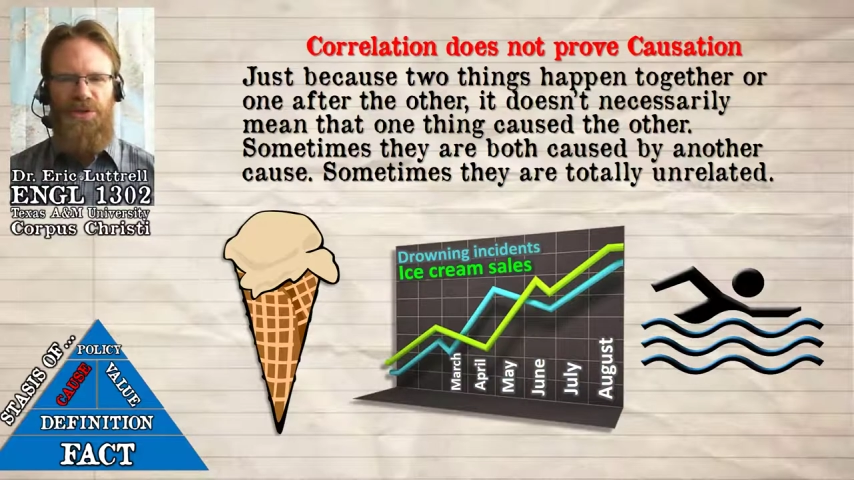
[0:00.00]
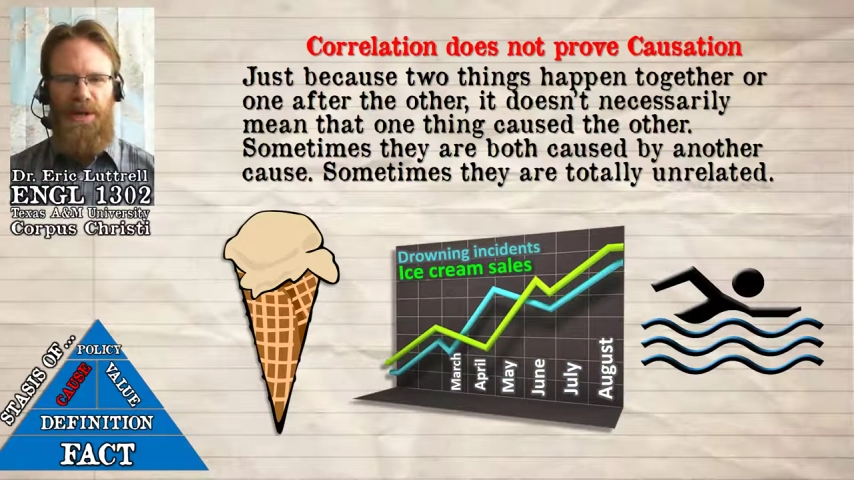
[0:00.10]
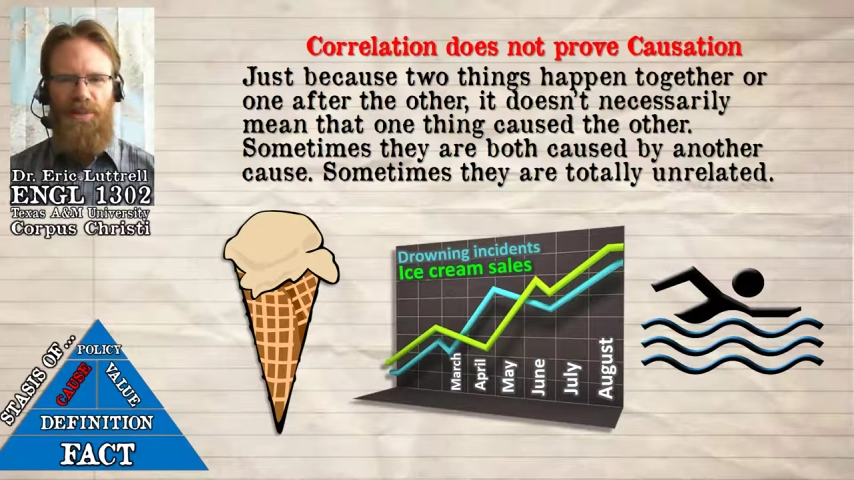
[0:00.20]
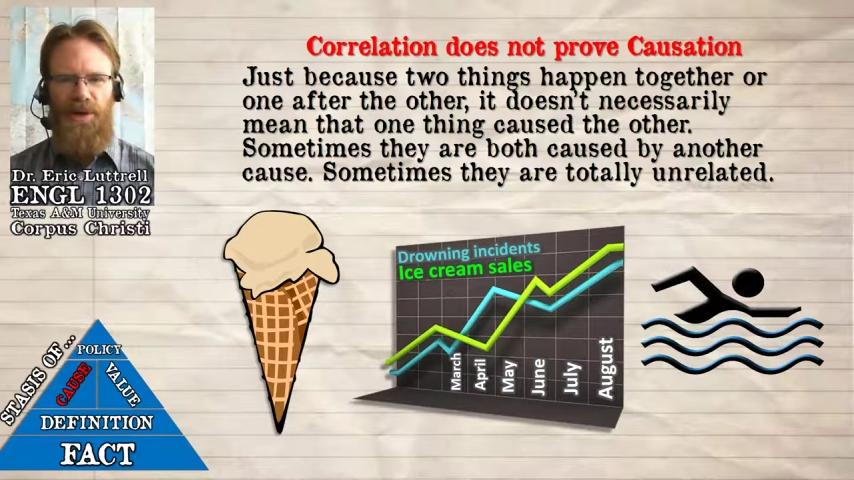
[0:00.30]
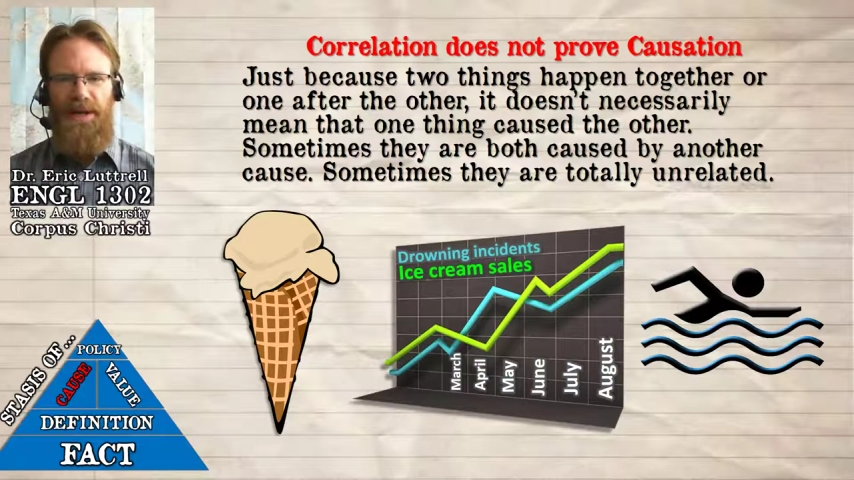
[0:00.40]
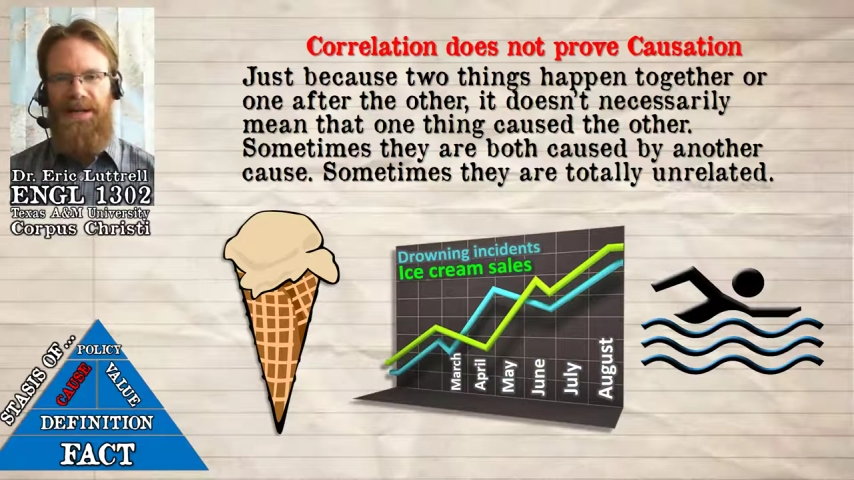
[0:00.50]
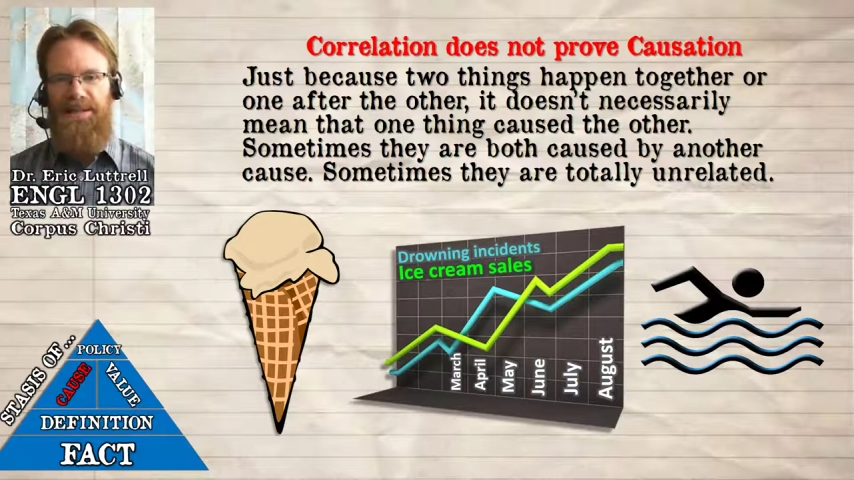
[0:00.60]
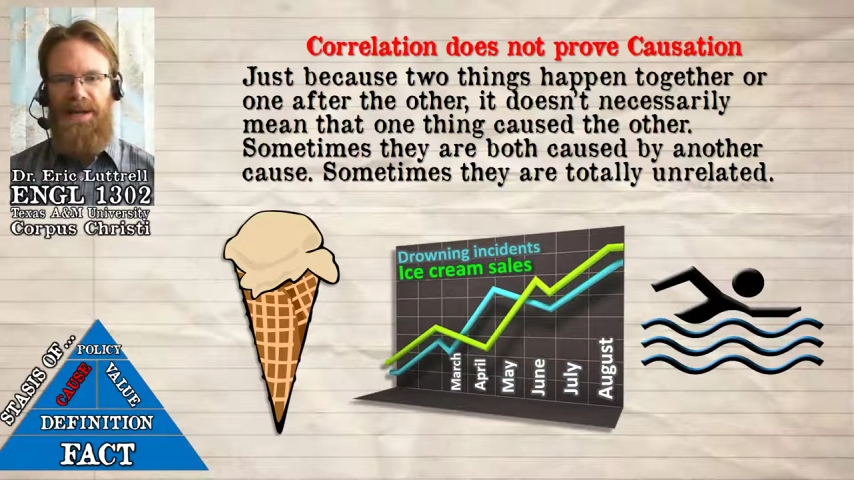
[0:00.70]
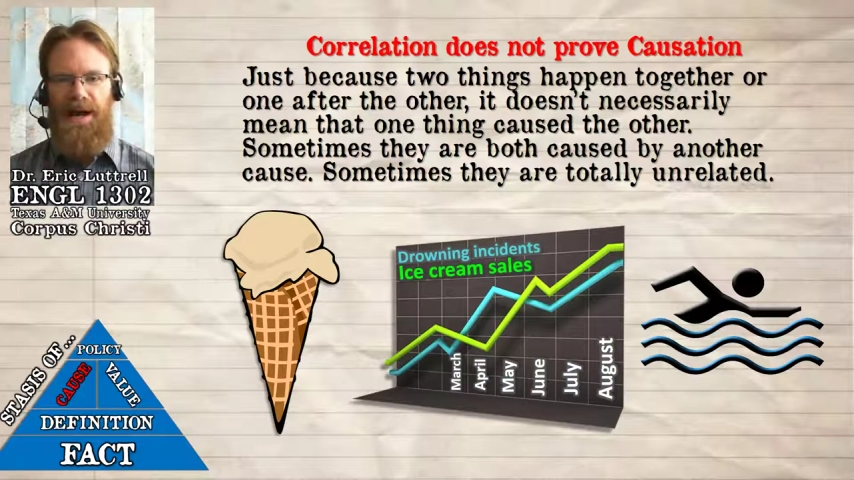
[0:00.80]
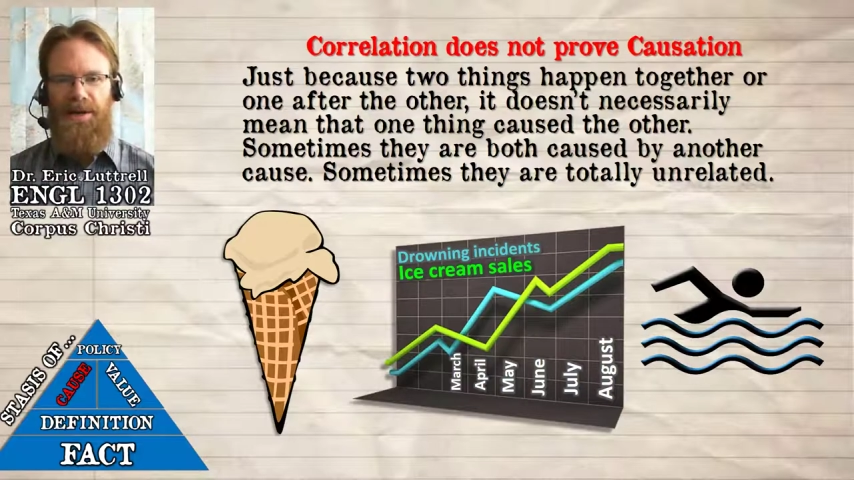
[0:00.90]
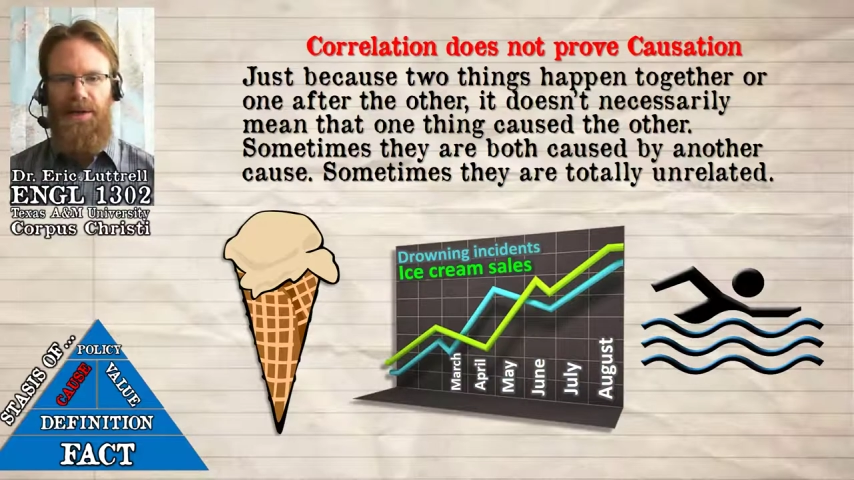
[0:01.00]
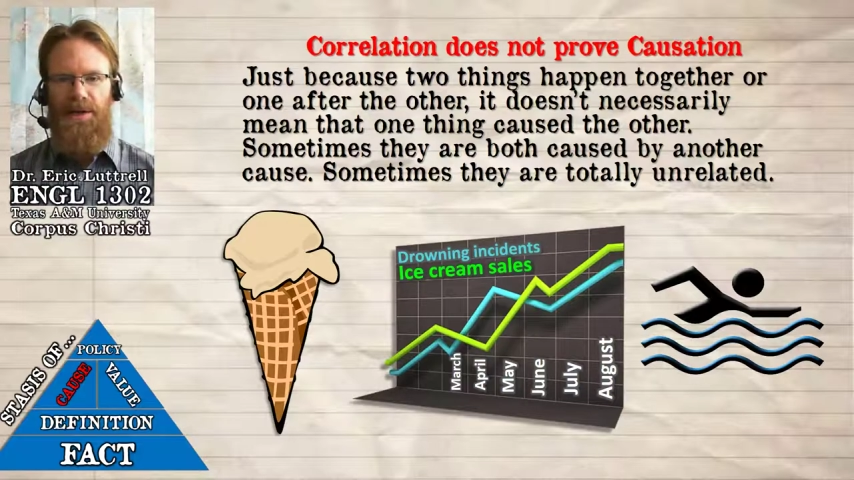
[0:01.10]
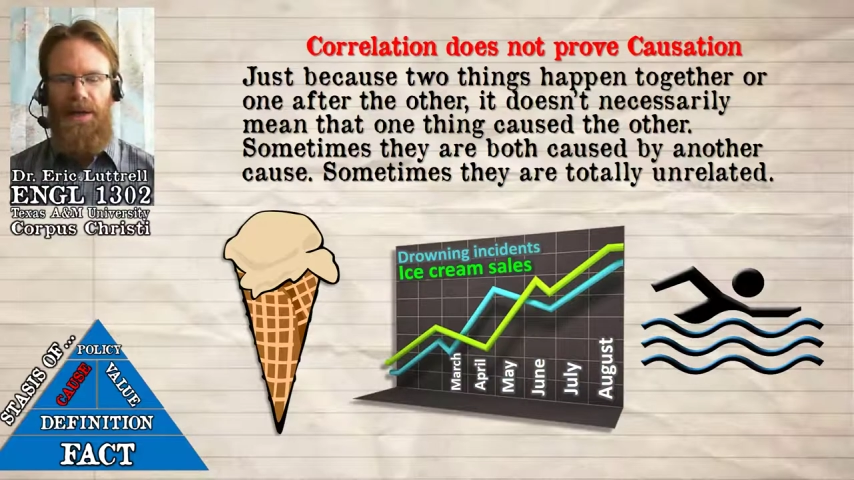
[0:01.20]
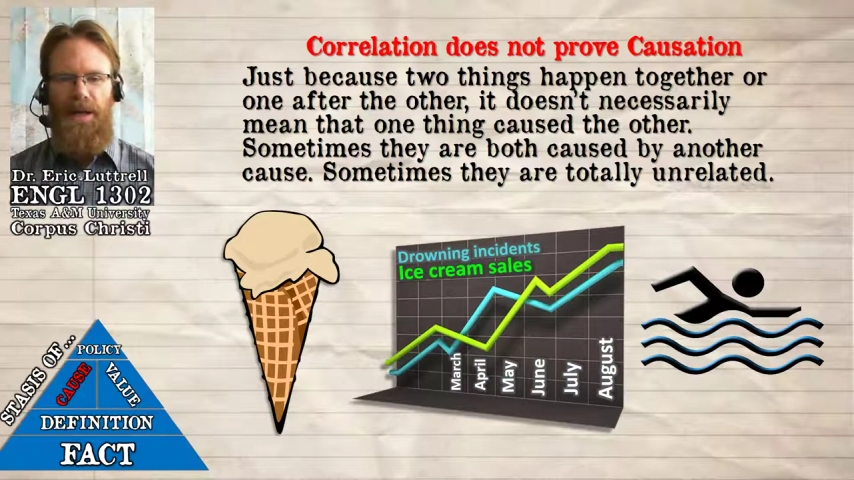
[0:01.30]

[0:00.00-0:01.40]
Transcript: summer, it gets hotter,